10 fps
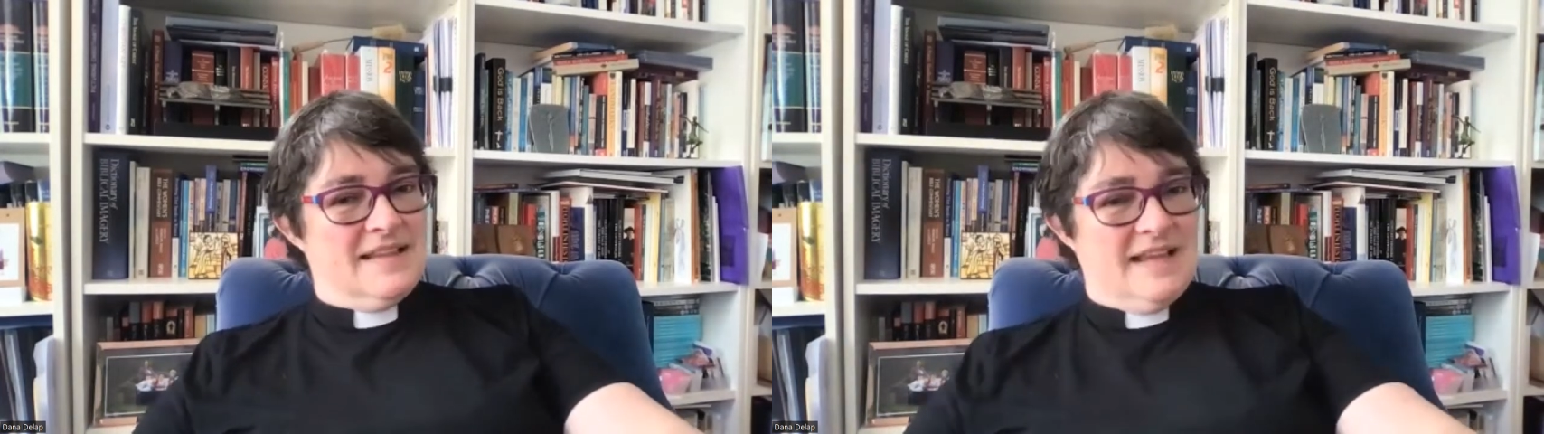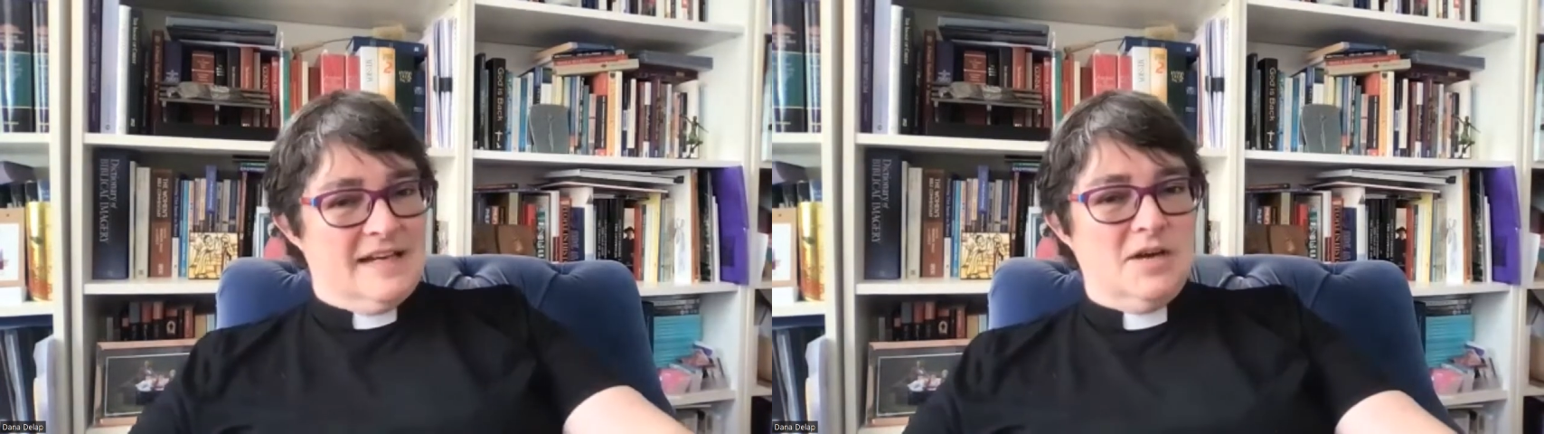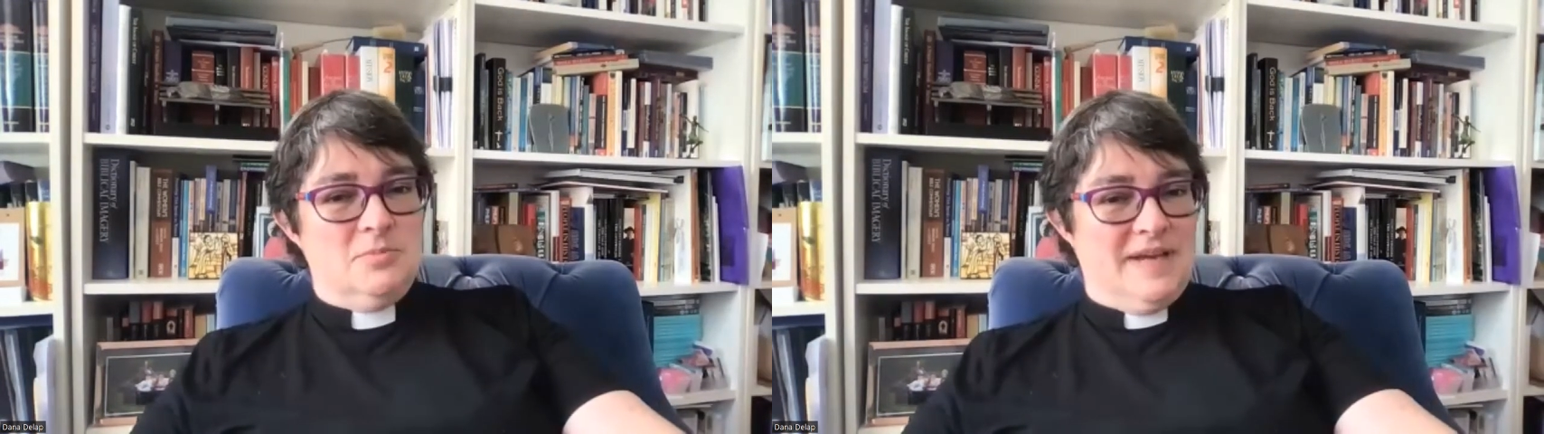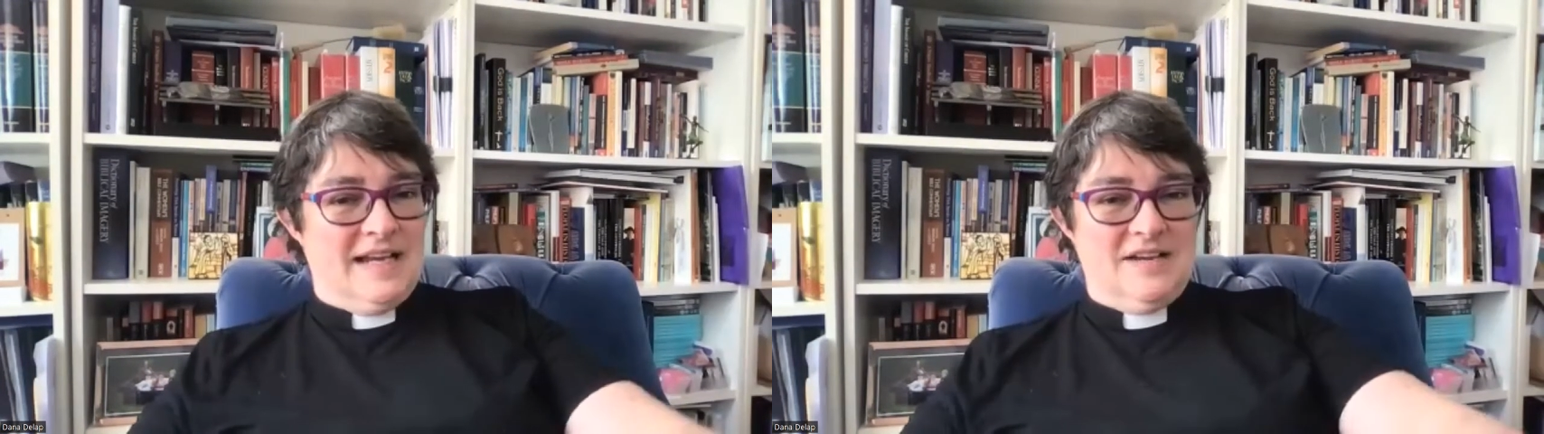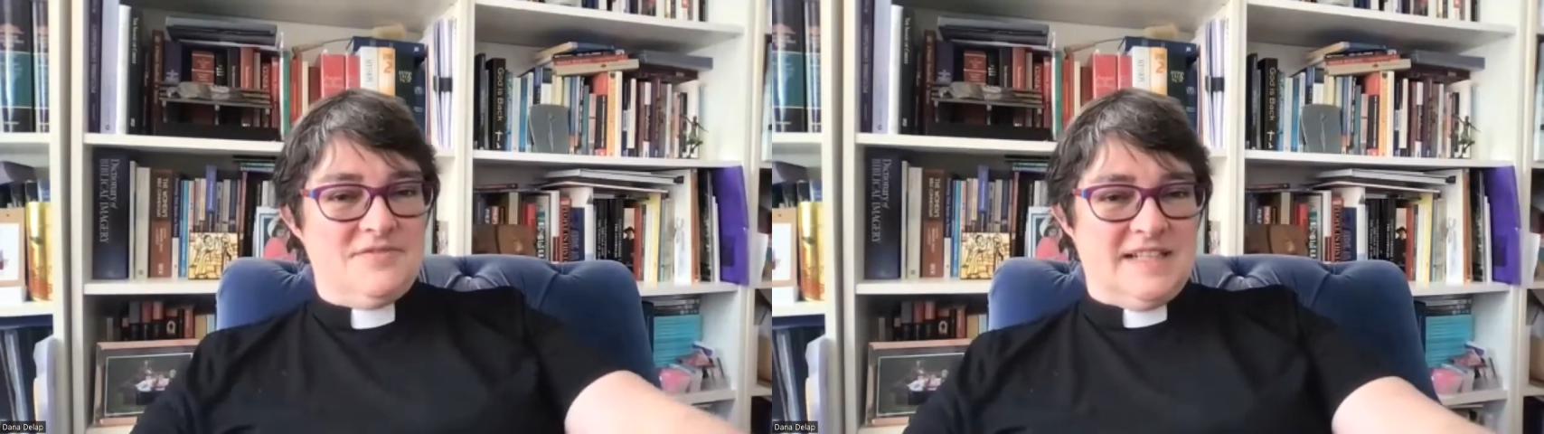They know me.
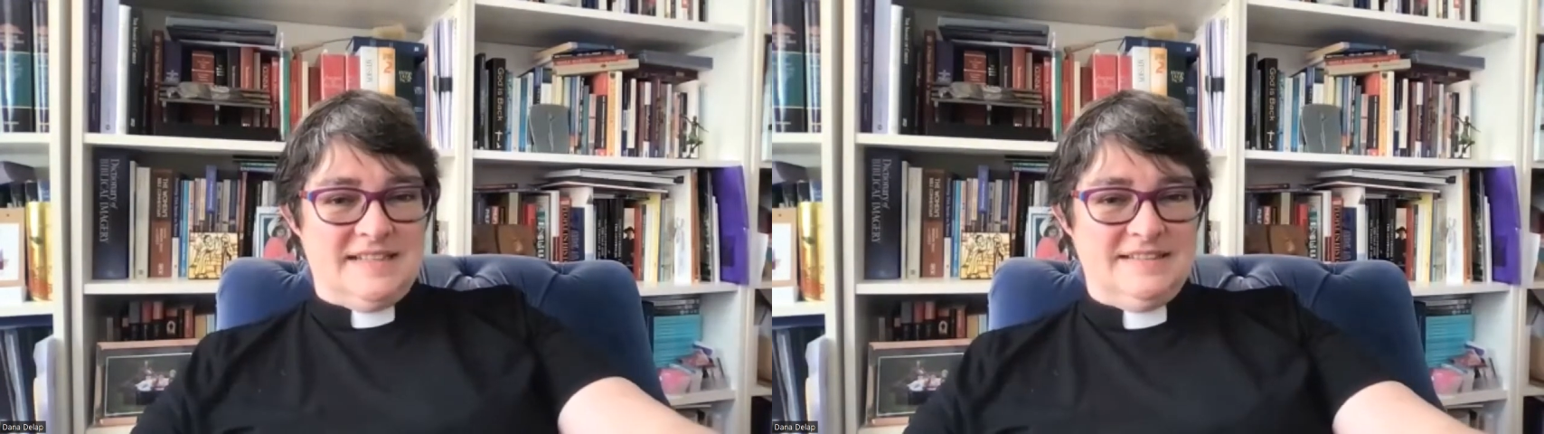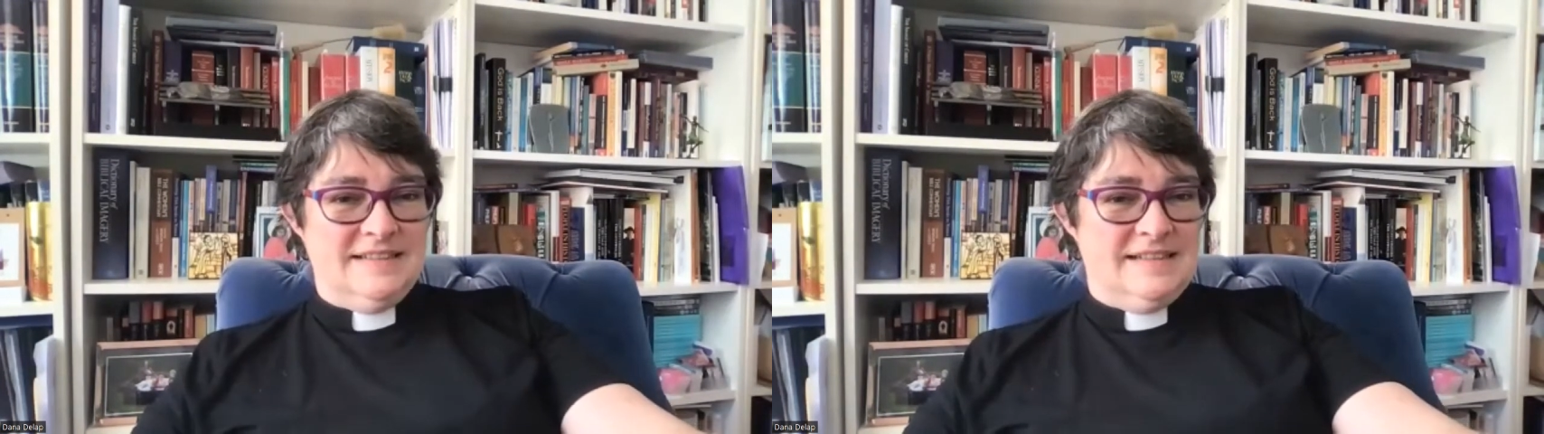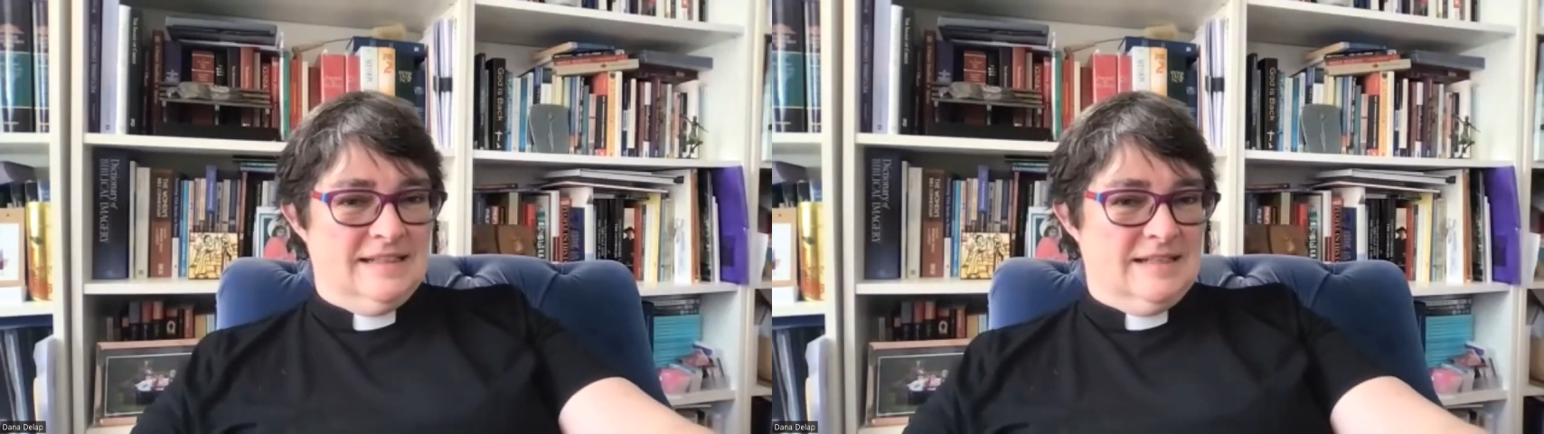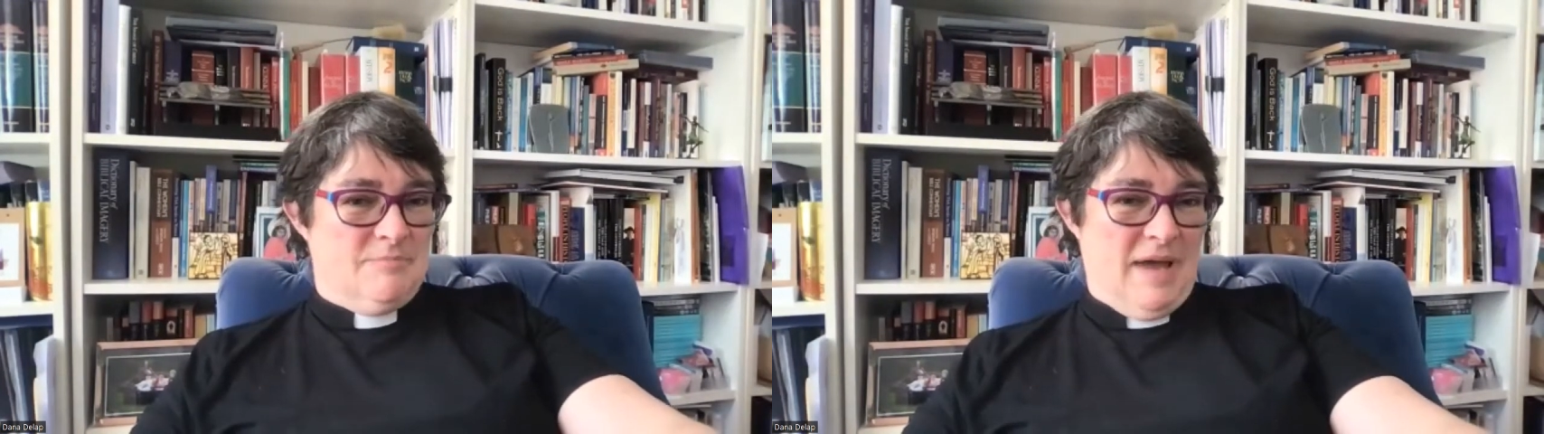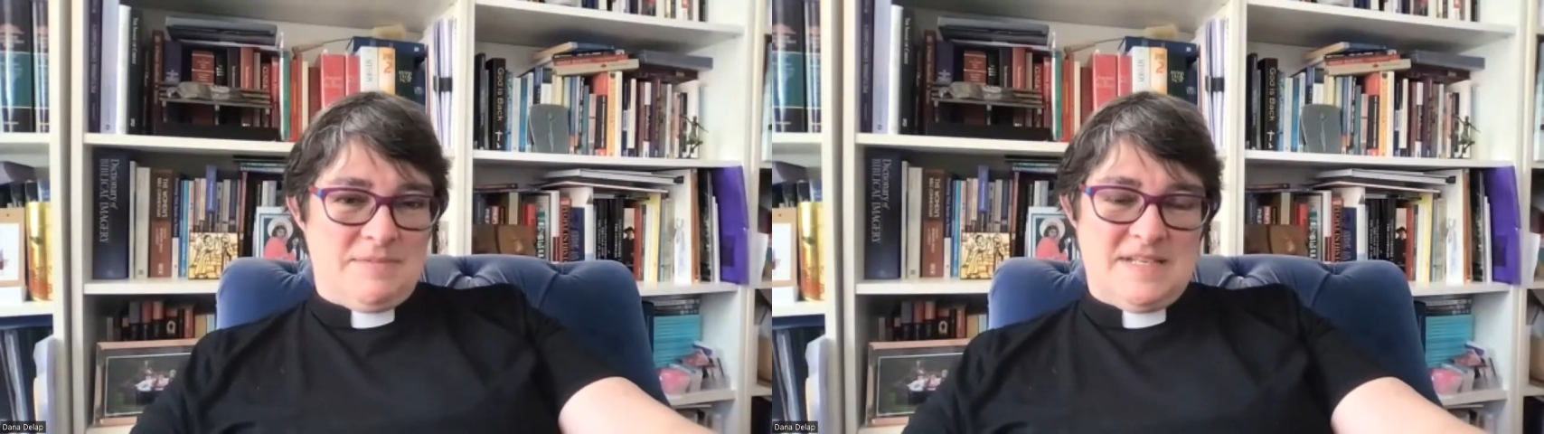I've done
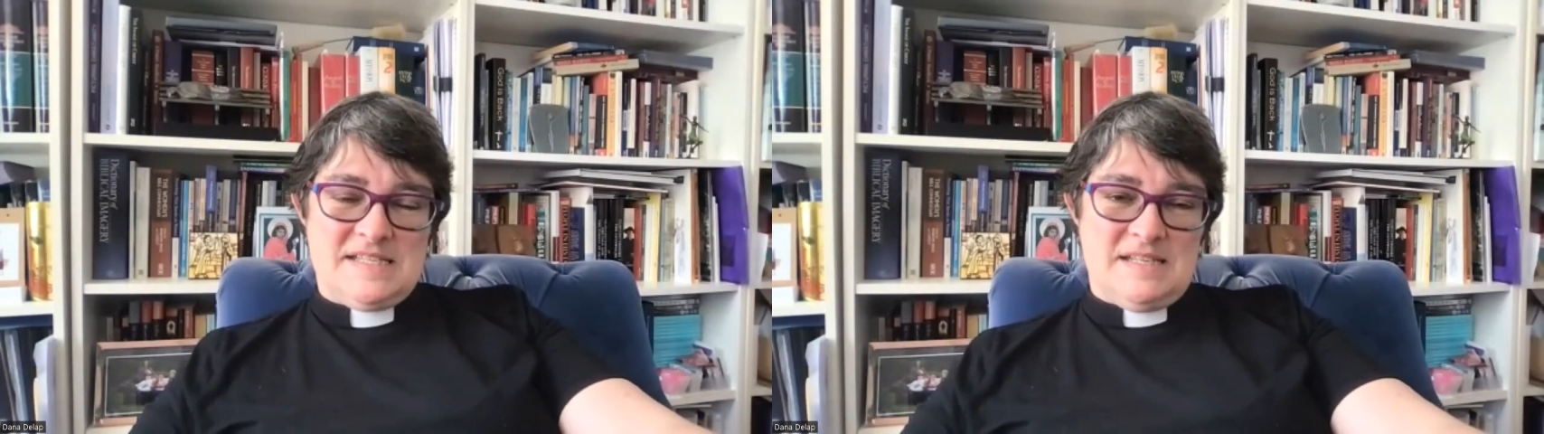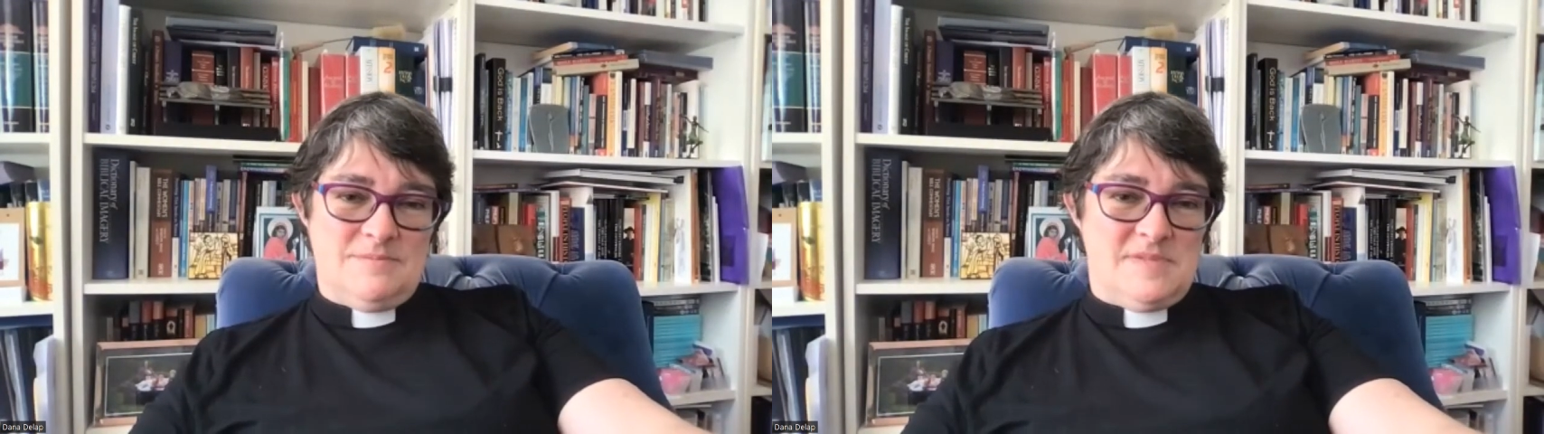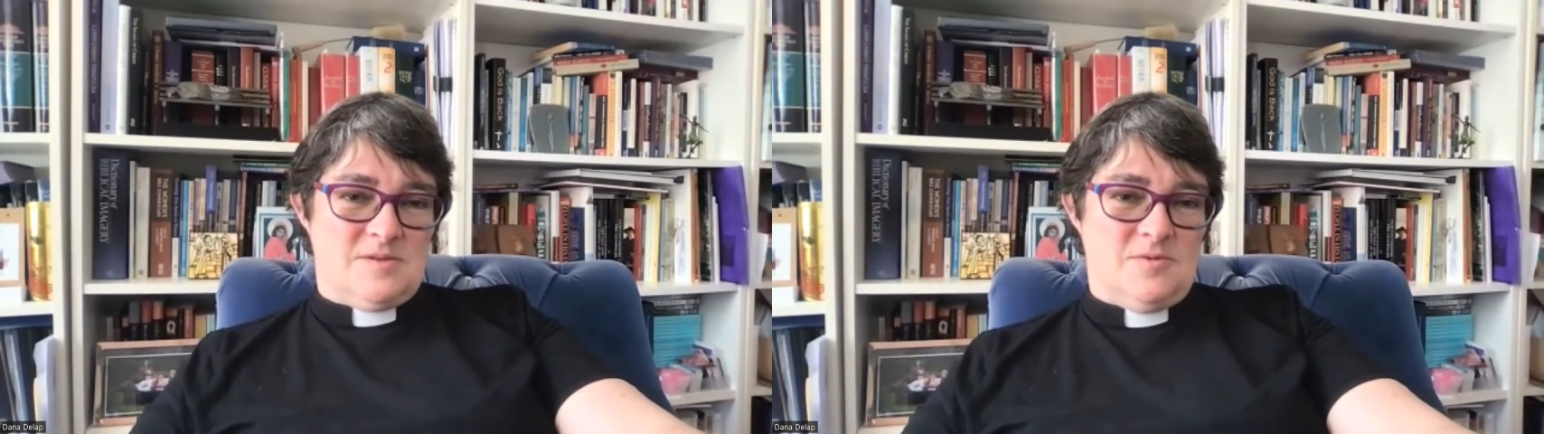baptisms